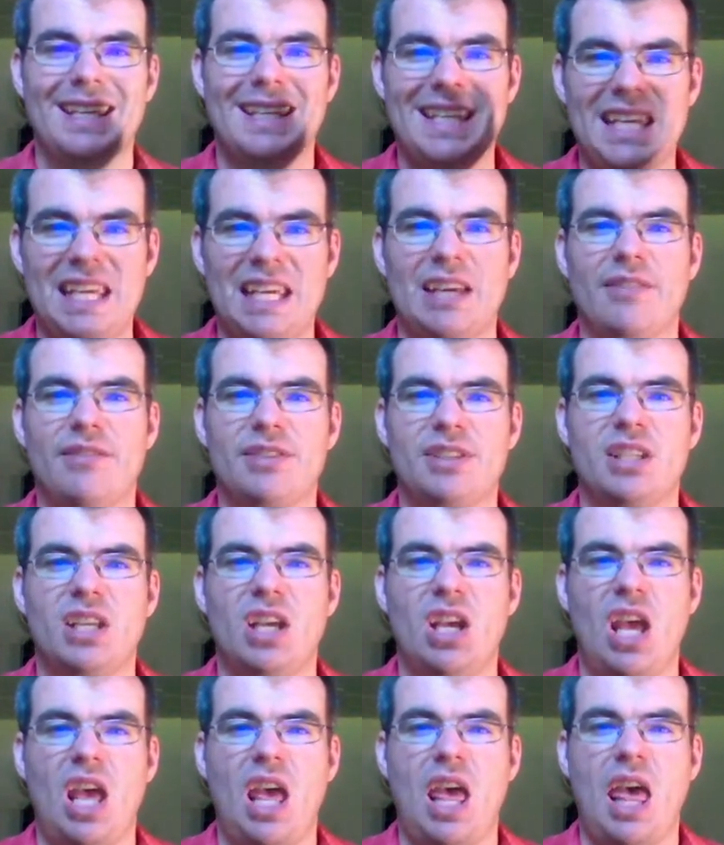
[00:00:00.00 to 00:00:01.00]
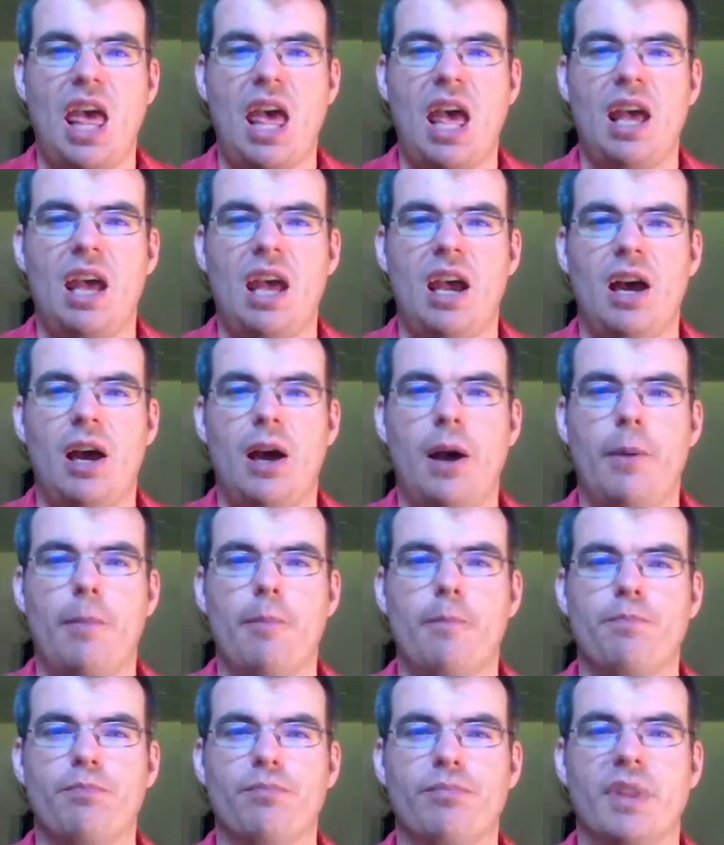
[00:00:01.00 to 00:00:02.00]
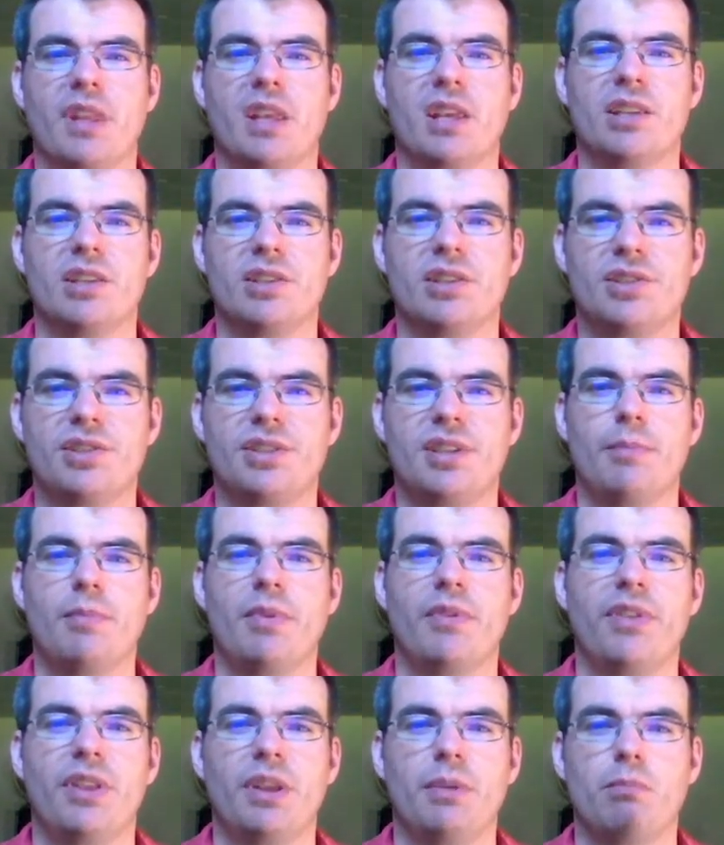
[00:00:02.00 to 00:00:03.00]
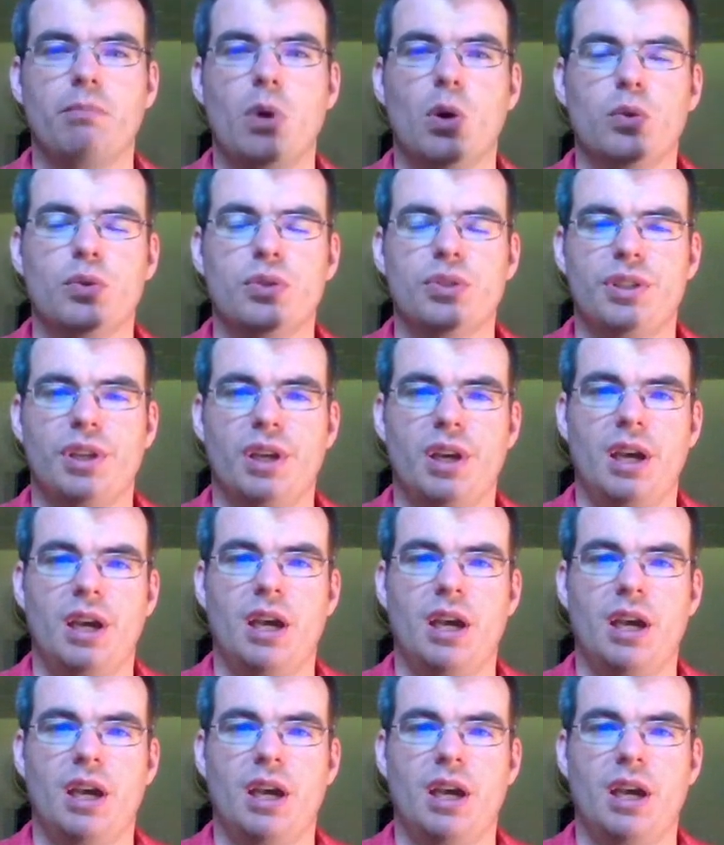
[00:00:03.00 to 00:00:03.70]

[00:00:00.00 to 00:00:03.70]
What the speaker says: gives some of the most